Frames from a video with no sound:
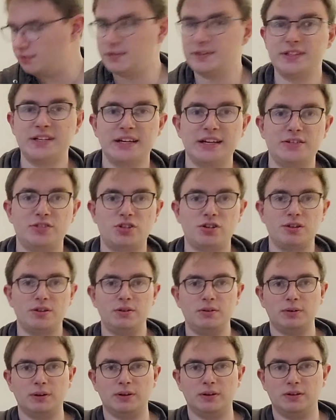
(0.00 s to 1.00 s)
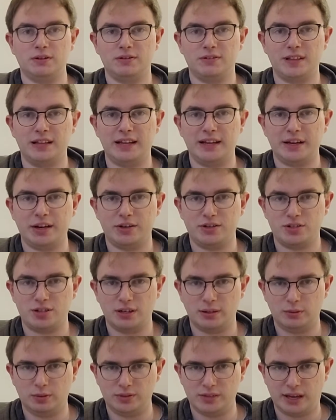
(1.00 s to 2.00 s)
for day 2 of the LEGO
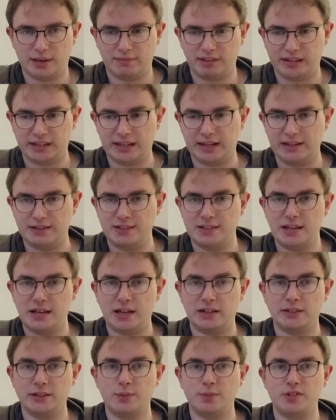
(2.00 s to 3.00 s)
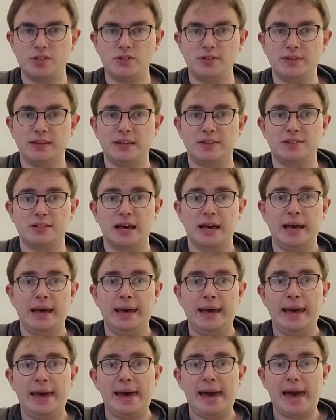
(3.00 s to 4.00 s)
Star Wars Advent Calendar. I'm going to be doing this
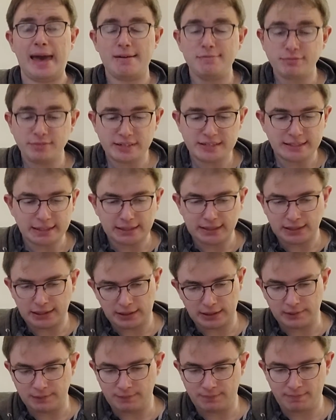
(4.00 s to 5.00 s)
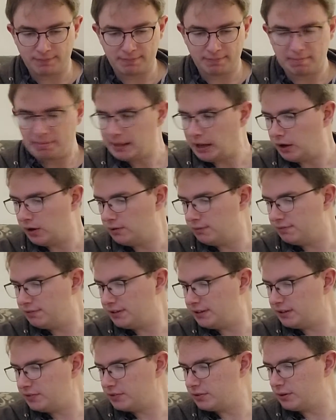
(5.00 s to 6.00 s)
every day,
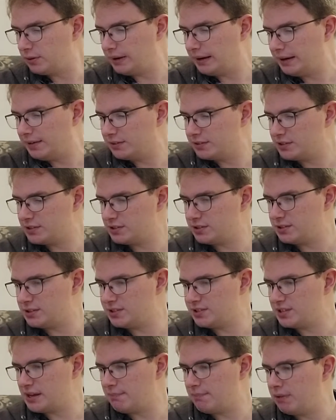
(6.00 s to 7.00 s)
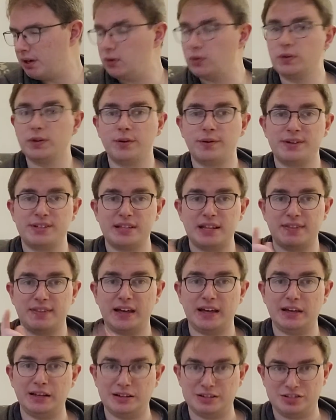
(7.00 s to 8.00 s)
hopefully throughout December, although I said
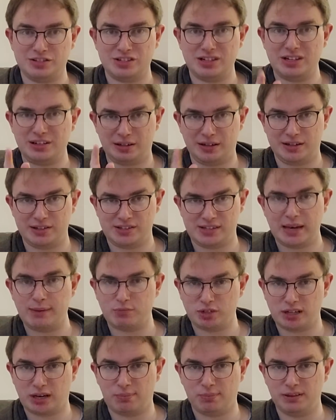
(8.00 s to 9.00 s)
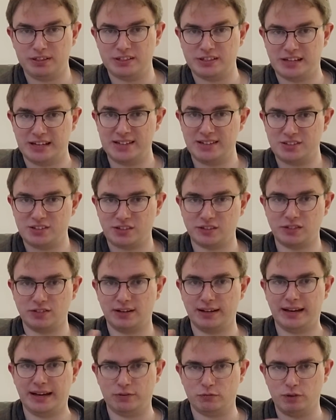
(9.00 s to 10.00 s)
that last year. I skipped a couple of days because
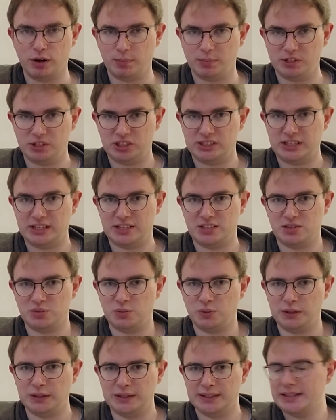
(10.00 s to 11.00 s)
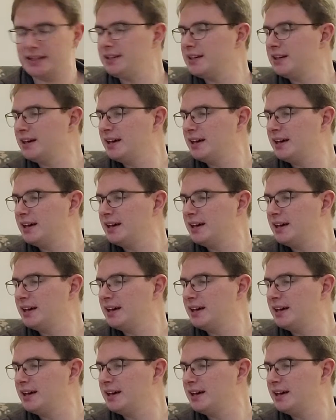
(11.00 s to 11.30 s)
I had rubbish days at work.